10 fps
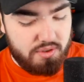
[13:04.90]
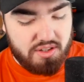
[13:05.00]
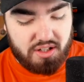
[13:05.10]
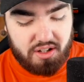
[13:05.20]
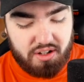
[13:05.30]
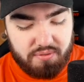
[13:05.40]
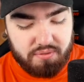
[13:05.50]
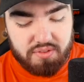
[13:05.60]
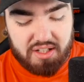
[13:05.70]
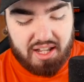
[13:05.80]
with
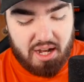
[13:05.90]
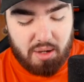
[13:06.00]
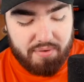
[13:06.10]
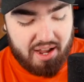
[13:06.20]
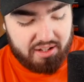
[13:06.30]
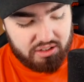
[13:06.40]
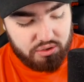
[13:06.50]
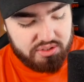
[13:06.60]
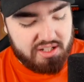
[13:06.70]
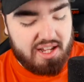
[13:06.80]
the guy on the back
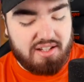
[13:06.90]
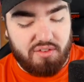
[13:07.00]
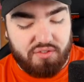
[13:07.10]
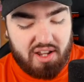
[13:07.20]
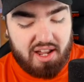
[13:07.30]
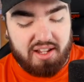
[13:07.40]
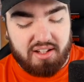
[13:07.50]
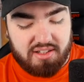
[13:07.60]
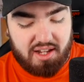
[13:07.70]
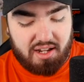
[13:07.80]
using it as a
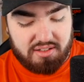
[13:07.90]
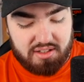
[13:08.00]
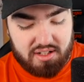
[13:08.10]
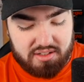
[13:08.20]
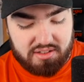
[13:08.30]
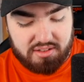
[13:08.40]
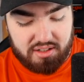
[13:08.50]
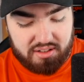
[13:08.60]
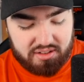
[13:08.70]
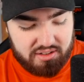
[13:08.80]
flying taxi. That's
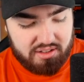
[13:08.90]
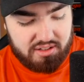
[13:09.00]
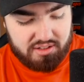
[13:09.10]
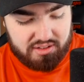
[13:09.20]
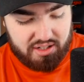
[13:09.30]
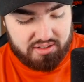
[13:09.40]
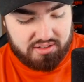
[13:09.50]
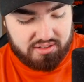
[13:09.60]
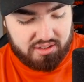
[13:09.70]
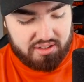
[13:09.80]
sick. That is
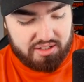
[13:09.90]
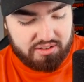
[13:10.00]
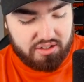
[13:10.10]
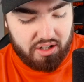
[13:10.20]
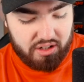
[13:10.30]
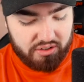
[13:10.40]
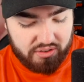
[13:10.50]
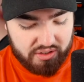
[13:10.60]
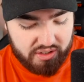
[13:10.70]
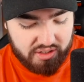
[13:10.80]
sick. Let's
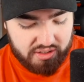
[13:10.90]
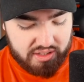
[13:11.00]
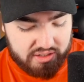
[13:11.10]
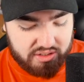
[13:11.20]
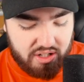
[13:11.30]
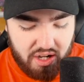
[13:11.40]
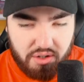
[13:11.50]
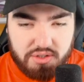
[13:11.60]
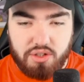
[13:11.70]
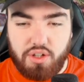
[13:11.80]
go. Let's
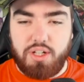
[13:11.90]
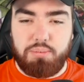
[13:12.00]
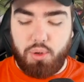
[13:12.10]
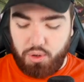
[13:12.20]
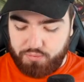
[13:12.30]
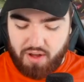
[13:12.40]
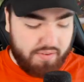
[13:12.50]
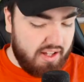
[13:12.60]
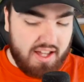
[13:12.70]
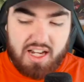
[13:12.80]
go. Let's look at all these pulls,
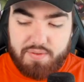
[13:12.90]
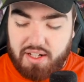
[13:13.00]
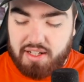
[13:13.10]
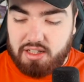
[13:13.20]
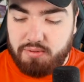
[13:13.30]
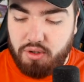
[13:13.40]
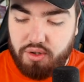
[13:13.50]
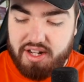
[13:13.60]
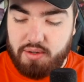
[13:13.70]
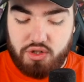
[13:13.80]
baby. Let me collect them
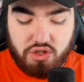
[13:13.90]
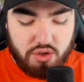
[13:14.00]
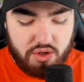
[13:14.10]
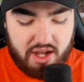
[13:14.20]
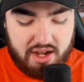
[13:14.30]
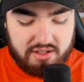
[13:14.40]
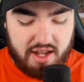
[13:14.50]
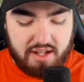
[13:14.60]
all, and I will show you guys